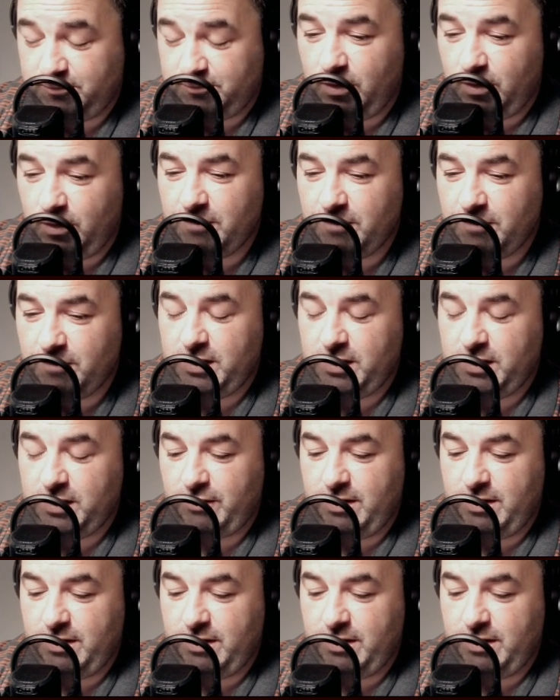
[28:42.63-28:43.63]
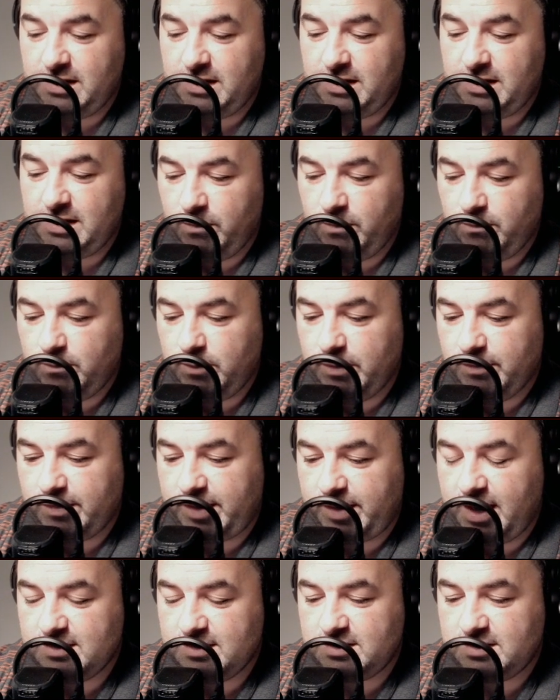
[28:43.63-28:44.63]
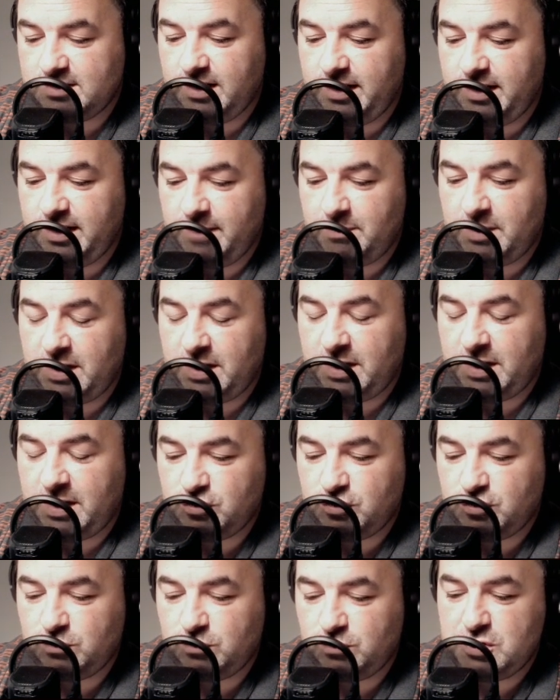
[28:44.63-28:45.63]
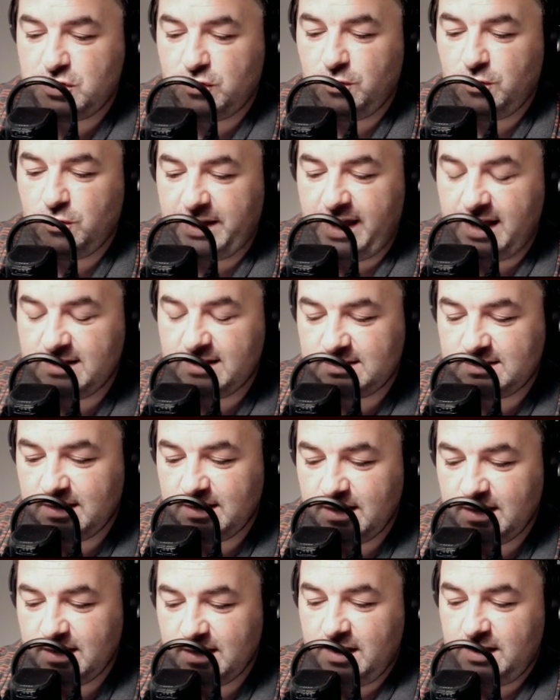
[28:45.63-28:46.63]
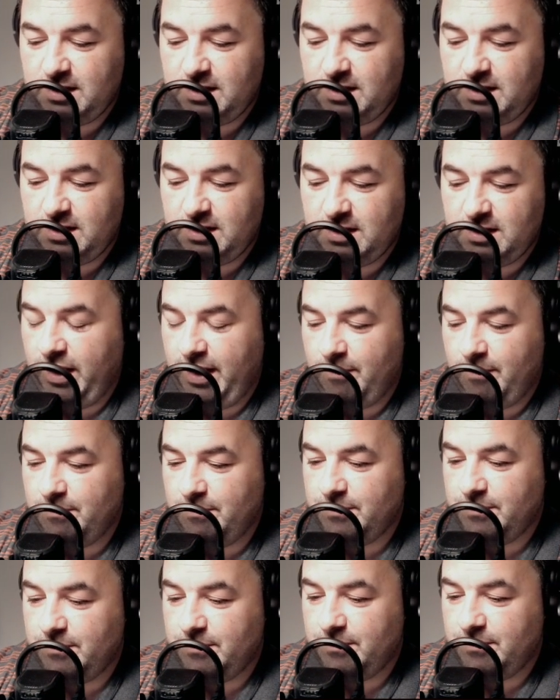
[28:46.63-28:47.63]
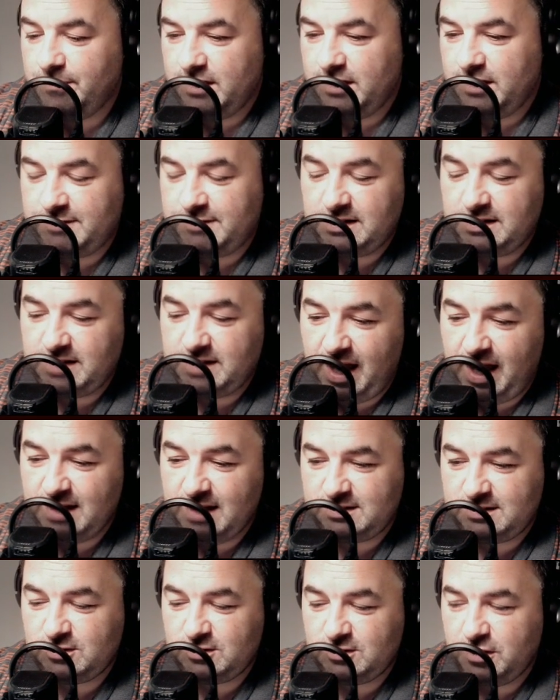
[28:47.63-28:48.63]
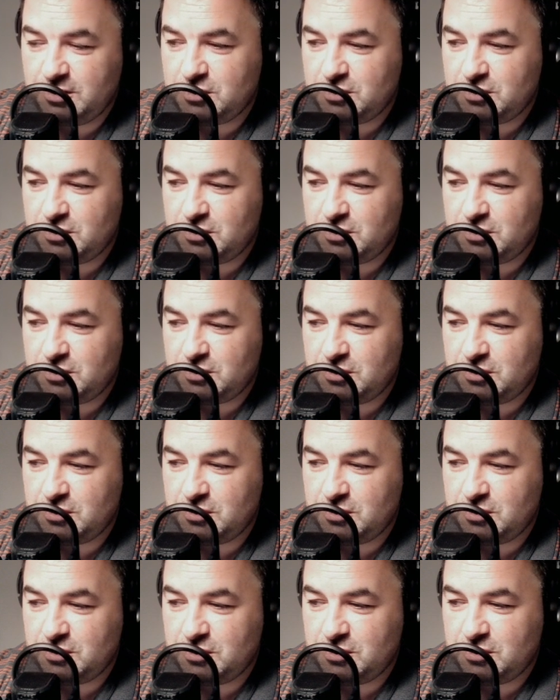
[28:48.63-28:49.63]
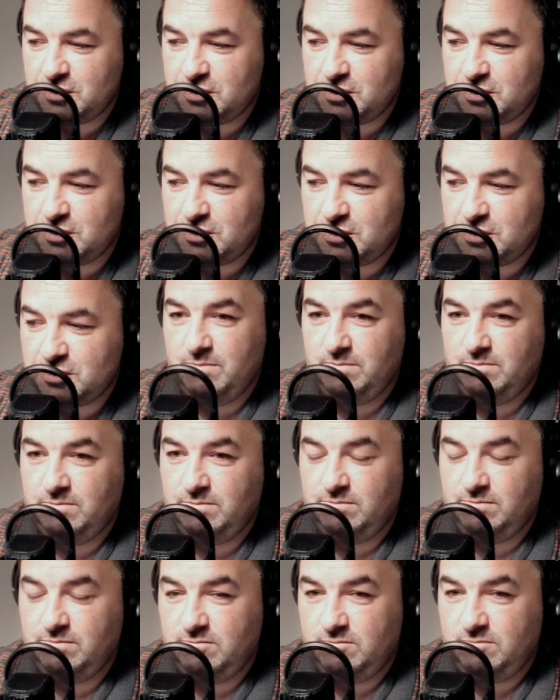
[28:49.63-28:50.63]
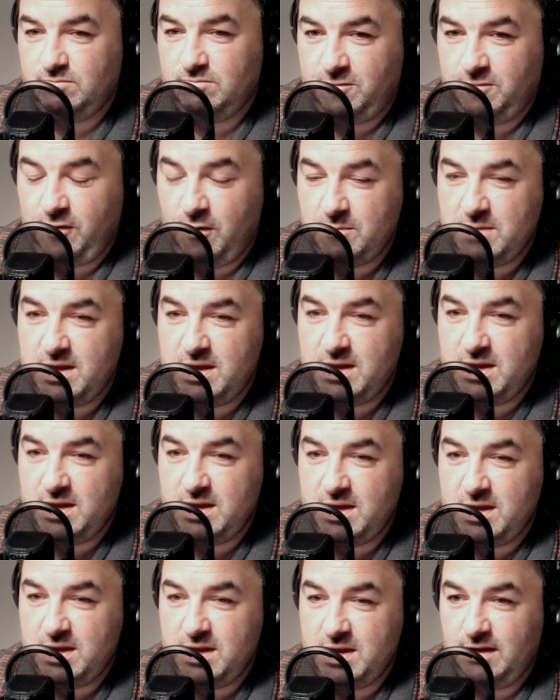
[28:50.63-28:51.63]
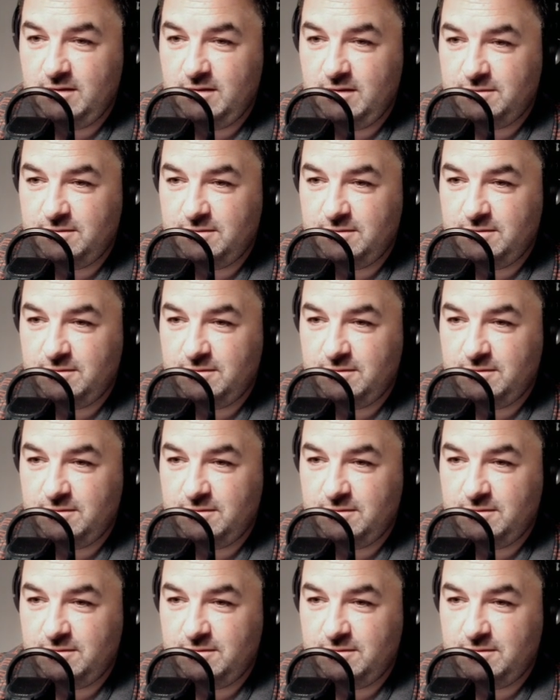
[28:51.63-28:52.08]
fully agree with that. With regards to the league, because just what you're up against. It's a fantastic side you're up against. For me, they've